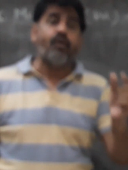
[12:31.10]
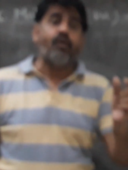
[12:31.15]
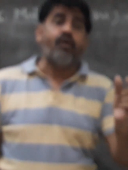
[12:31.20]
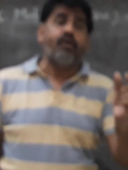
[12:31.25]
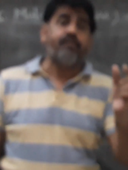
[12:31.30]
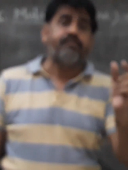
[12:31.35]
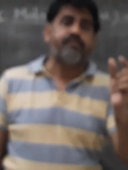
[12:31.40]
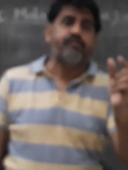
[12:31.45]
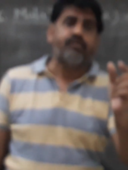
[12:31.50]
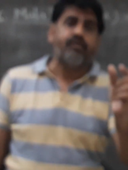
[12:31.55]

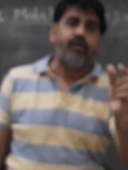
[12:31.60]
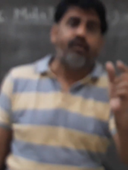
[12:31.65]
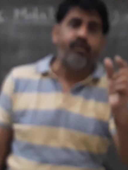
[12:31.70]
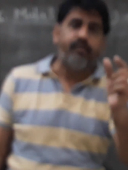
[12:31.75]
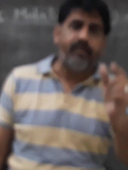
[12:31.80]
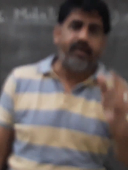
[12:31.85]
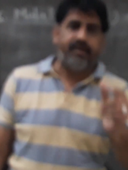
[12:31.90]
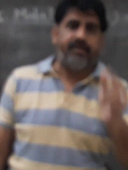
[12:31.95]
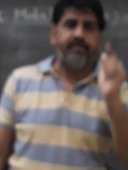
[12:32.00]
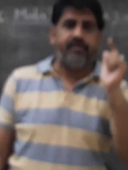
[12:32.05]
of
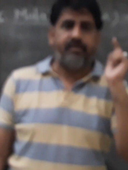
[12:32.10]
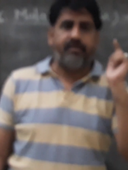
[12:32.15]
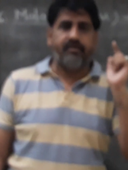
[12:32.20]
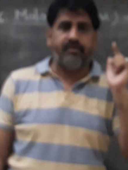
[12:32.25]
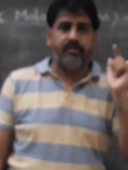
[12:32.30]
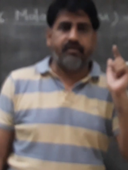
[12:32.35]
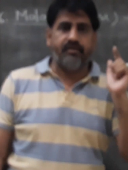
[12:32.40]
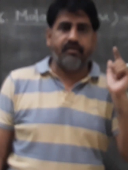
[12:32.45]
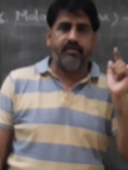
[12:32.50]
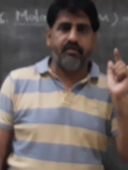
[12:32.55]
solvent.
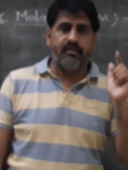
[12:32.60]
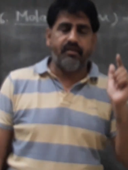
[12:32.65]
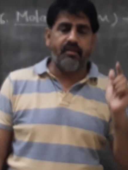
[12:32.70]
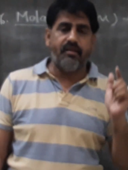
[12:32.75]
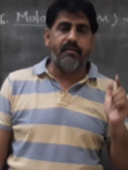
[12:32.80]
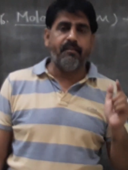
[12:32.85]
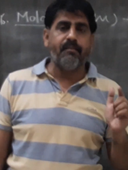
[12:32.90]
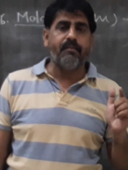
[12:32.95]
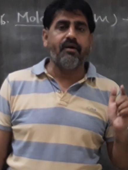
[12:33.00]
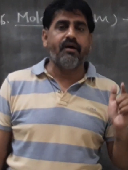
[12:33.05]

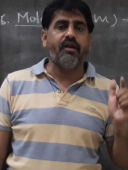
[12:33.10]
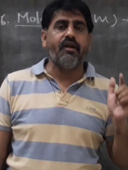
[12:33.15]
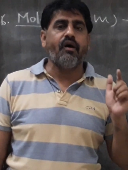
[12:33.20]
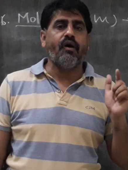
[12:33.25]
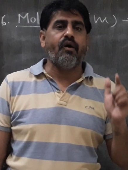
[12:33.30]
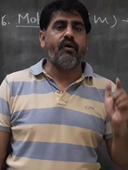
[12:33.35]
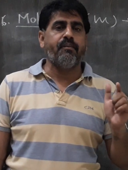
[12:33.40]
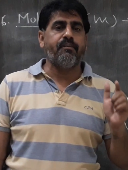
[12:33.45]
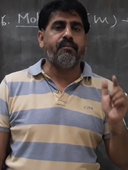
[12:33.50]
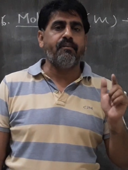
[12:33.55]
Number
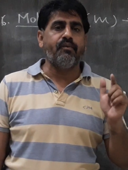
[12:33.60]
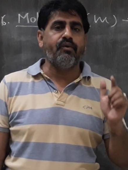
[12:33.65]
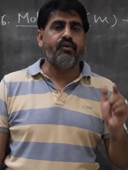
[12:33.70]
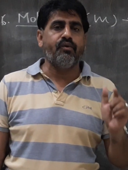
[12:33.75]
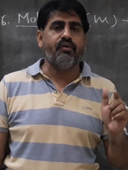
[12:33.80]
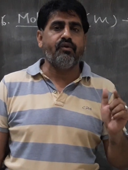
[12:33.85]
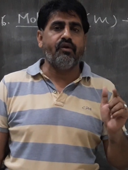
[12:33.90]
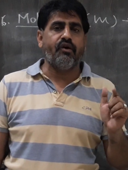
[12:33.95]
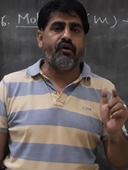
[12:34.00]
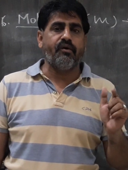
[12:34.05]
of
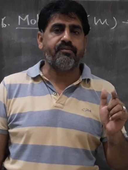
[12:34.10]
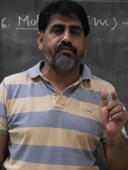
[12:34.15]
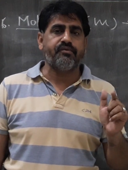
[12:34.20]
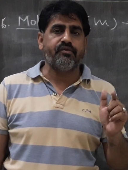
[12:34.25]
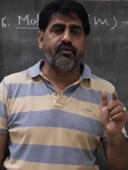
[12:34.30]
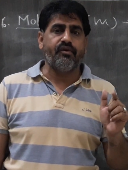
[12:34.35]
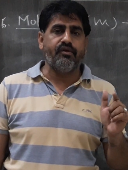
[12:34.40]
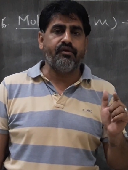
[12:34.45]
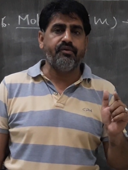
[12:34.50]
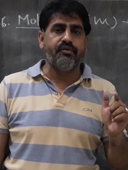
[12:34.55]
mole of
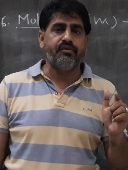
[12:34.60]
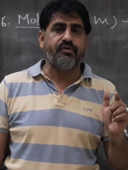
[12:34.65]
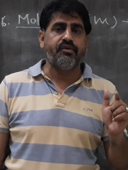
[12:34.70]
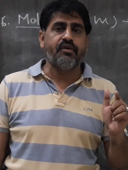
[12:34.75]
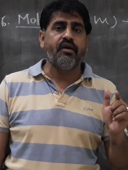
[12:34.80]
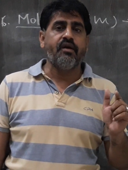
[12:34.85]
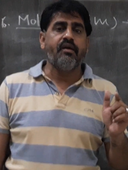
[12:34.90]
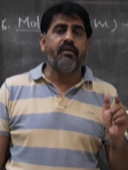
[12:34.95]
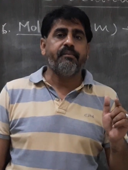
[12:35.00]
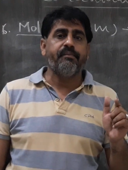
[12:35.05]

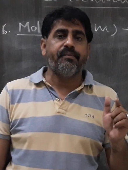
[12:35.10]
solute